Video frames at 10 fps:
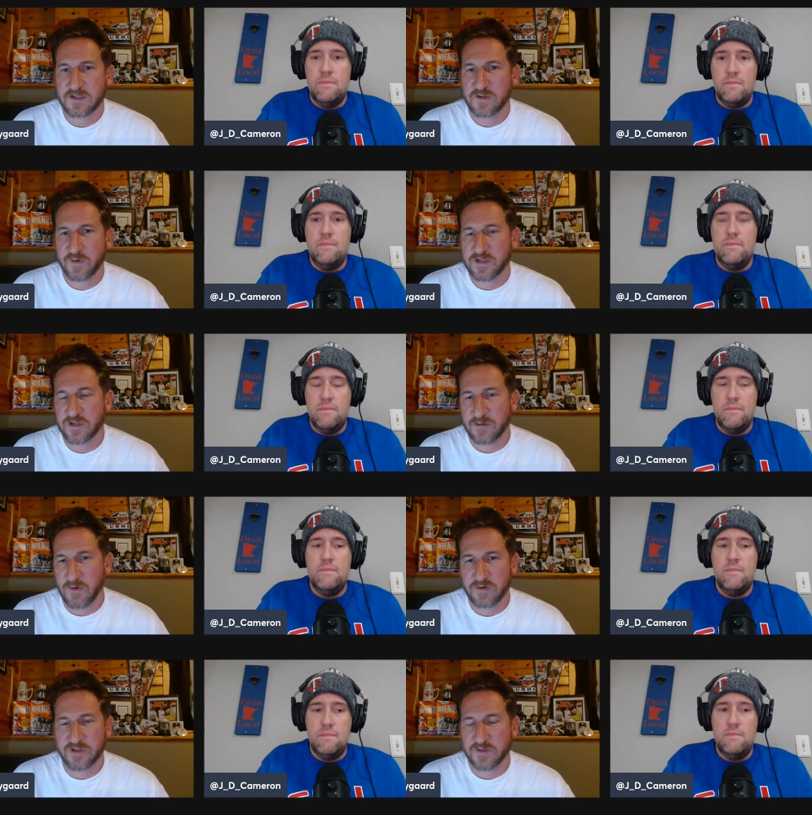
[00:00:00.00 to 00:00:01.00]
Speaker 1: situation the
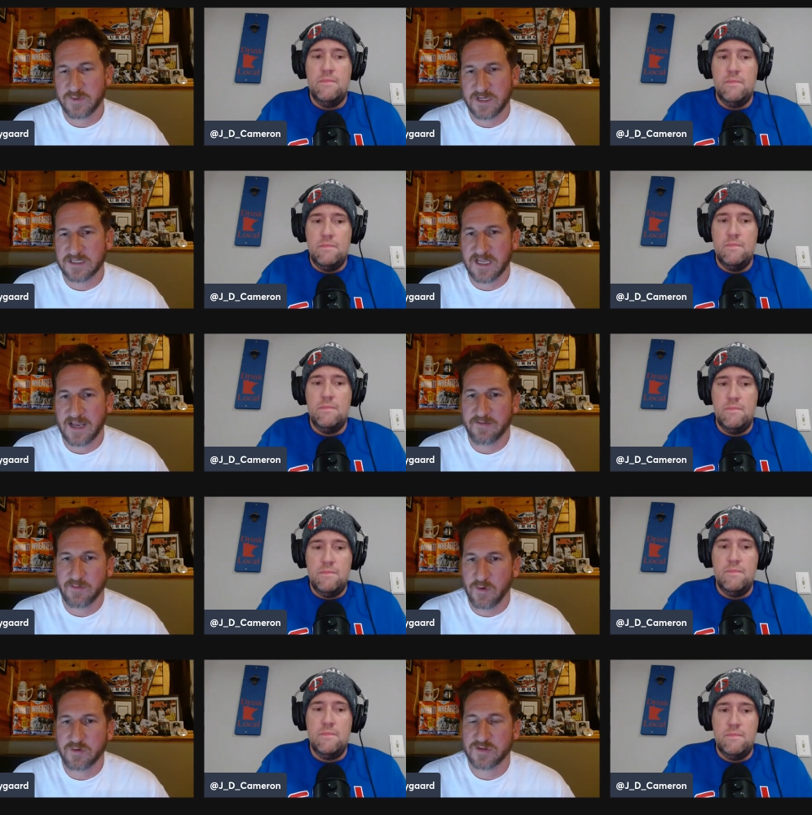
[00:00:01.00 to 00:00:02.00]
most just because they have
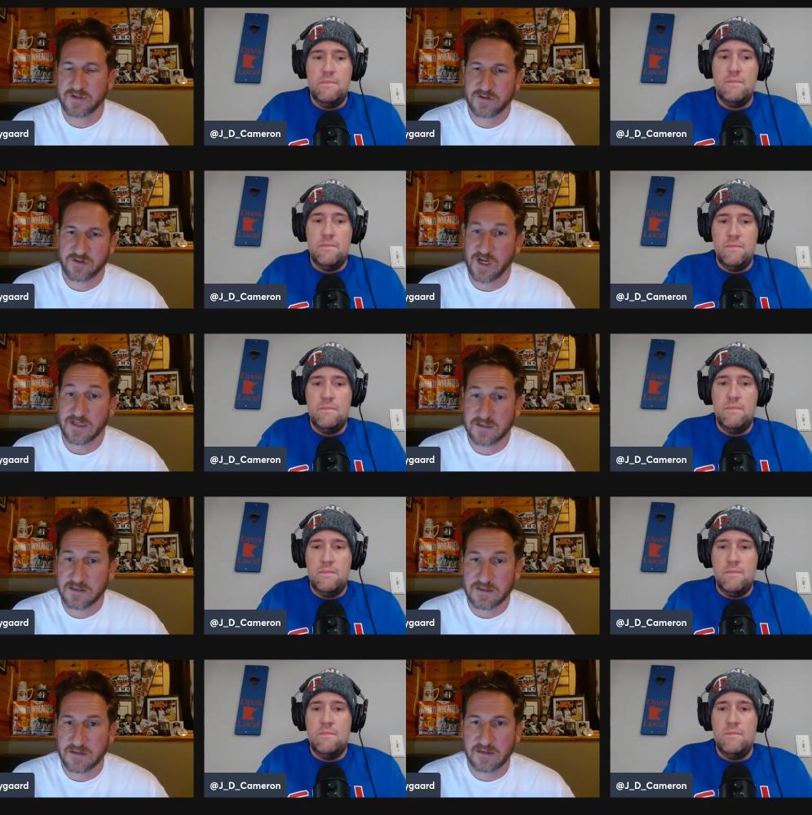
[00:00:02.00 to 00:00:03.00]
the most
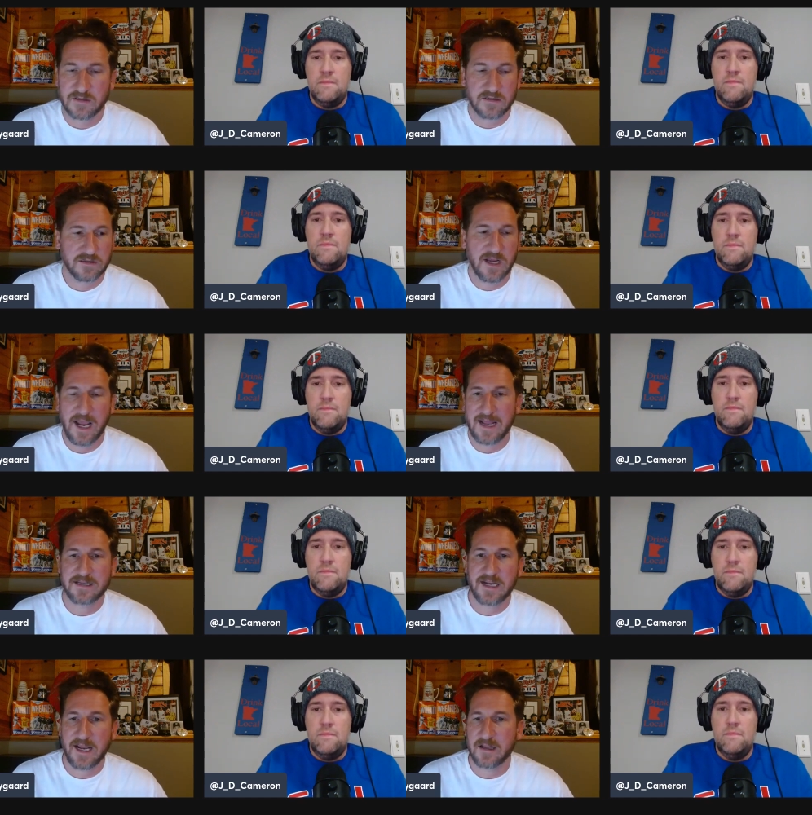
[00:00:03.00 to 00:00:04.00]
chances to to
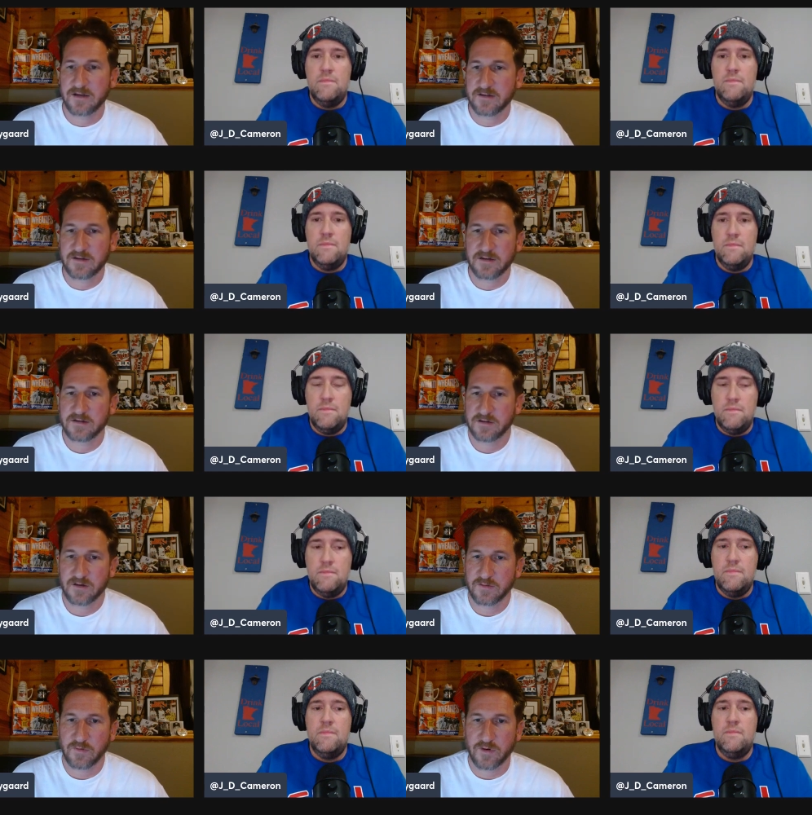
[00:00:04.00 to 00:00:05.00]
add talent to
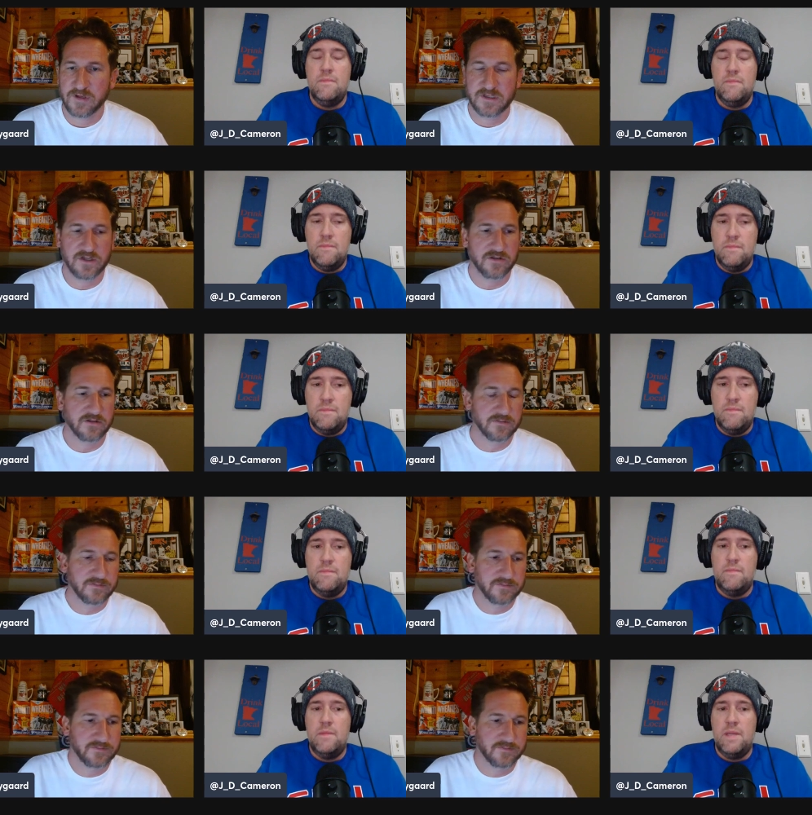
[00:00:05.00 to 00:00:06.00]
their organization.
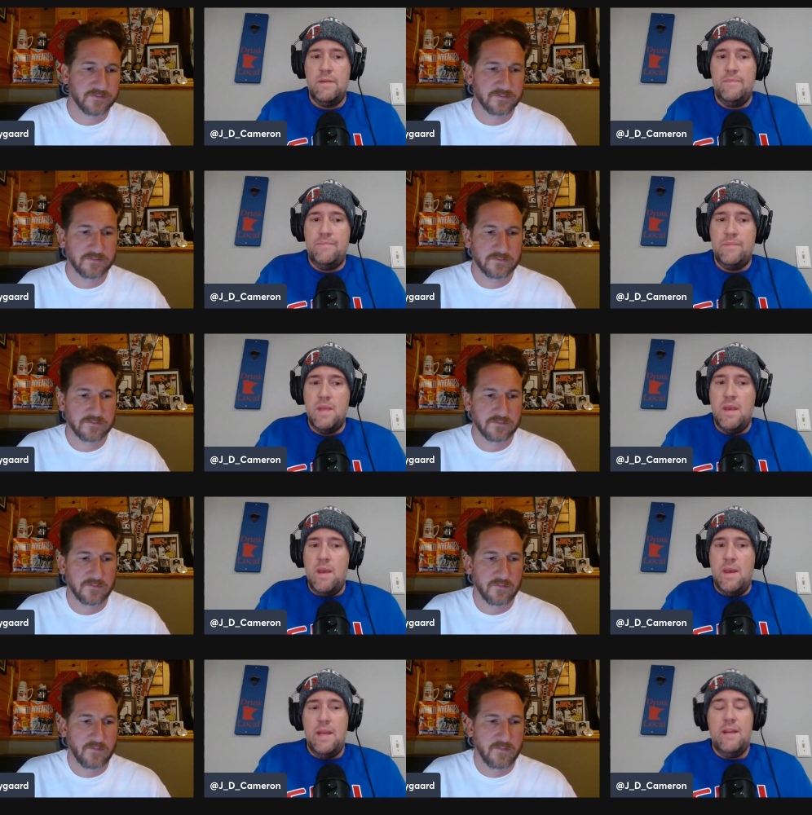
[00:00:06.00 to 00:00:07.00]
Speaker 2: Yep.
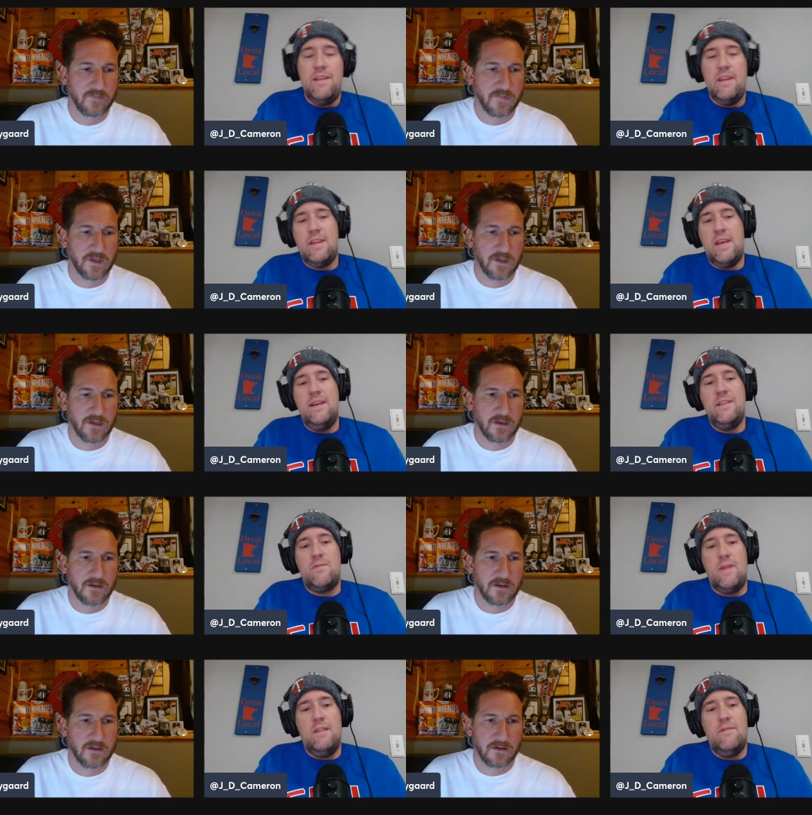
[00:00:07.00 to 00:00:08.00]
And I think that is
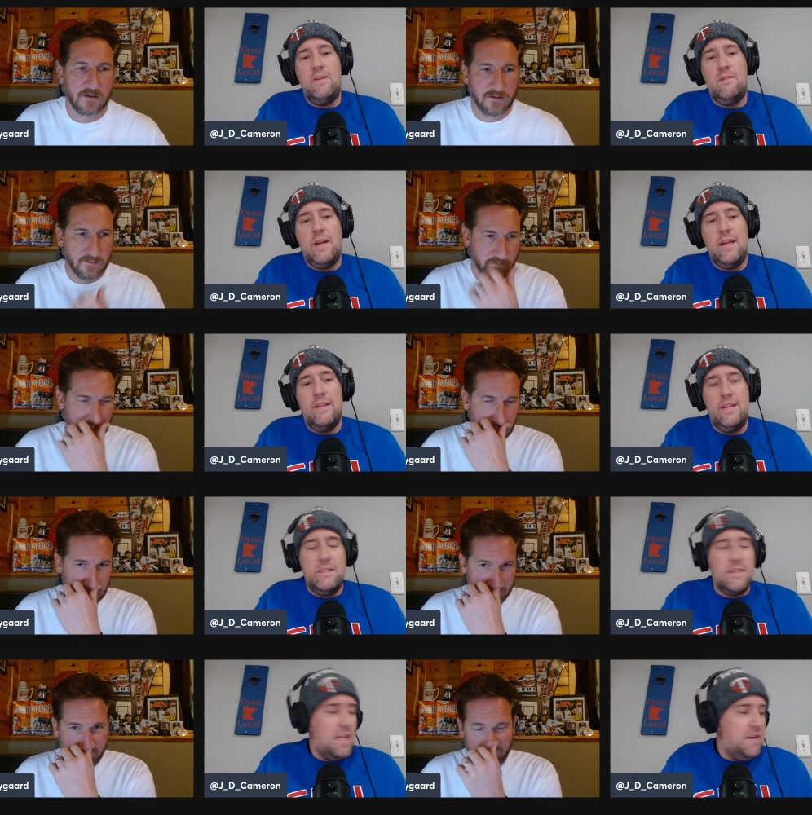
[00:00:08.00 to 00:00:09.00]
relevant, right?
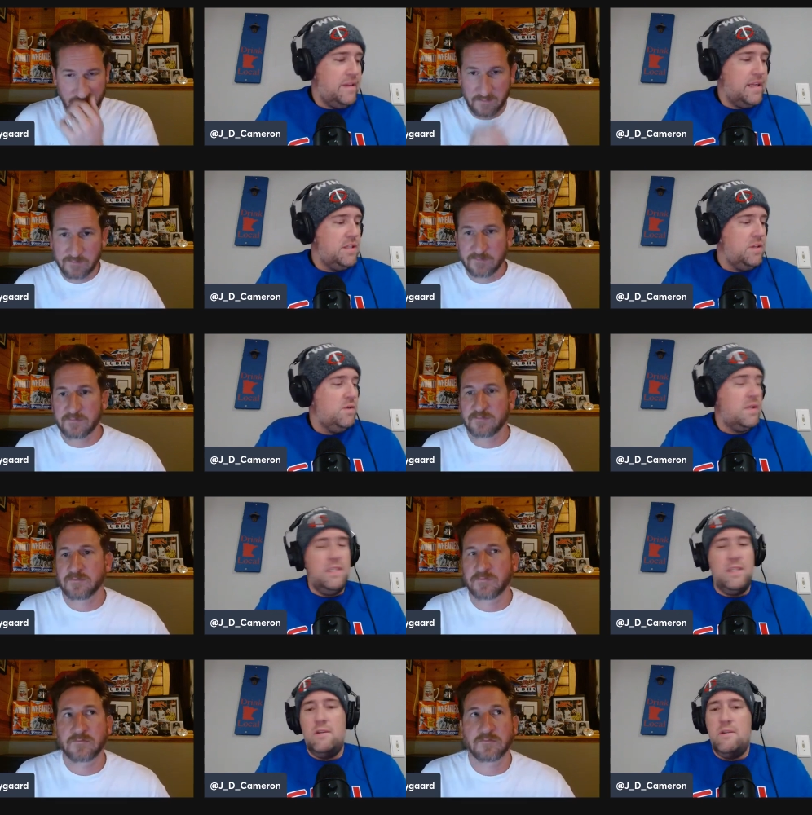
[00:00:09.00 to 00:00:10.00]
There's kind of like two
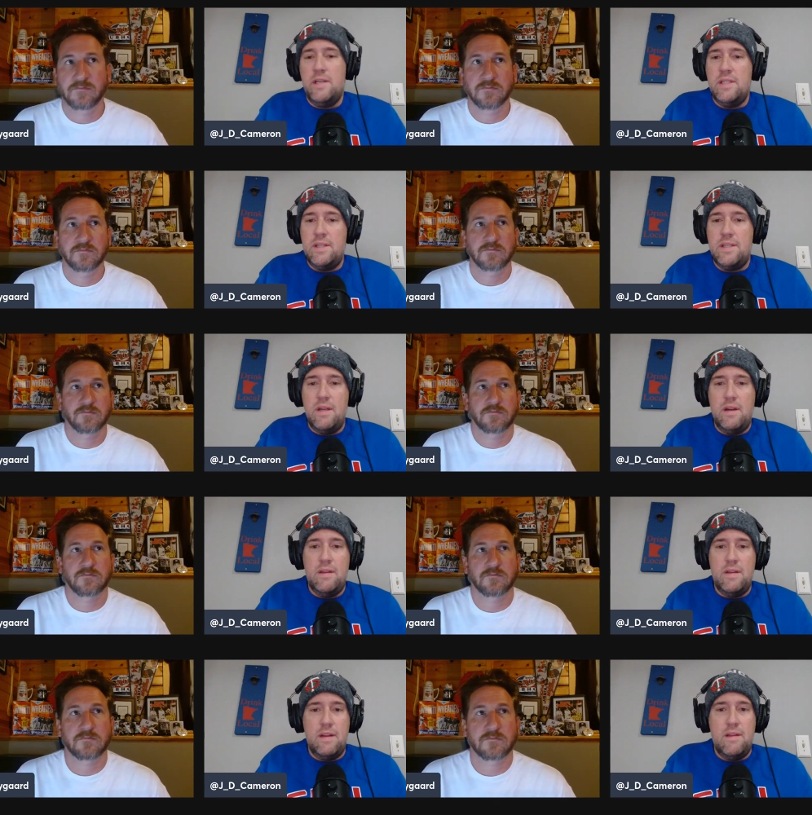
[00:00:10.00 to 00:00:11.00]
considerations here
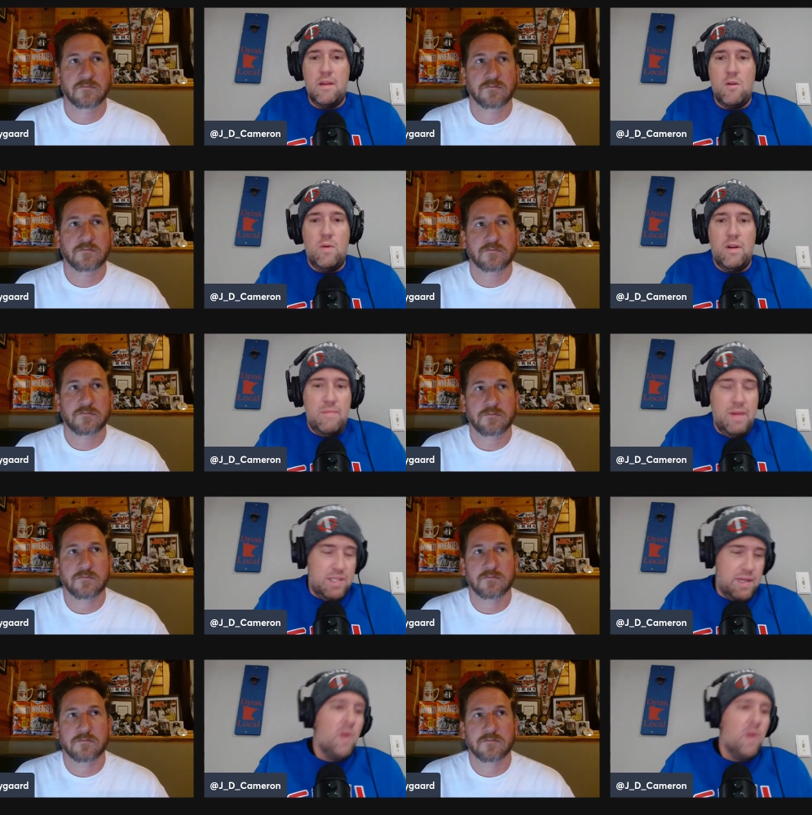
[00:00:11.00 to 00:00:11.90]
that I think are worth mentioning.